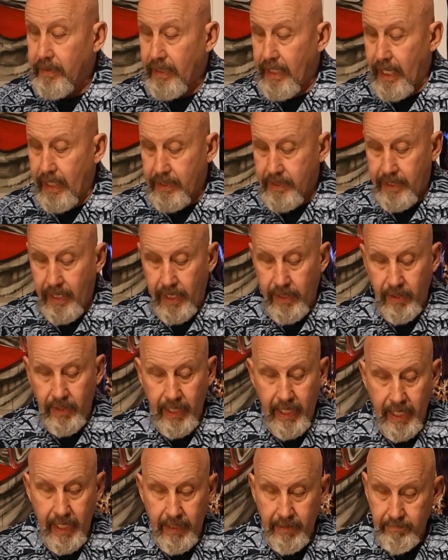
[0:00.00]
next thing you
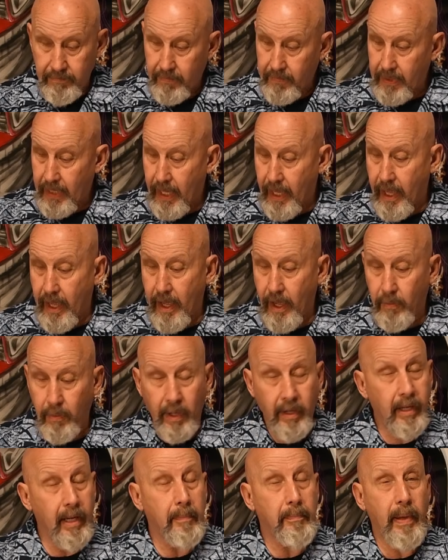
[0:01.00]
need,
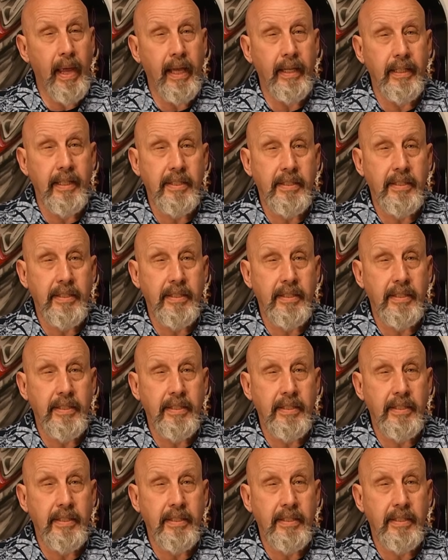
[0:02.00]
we're going to paint a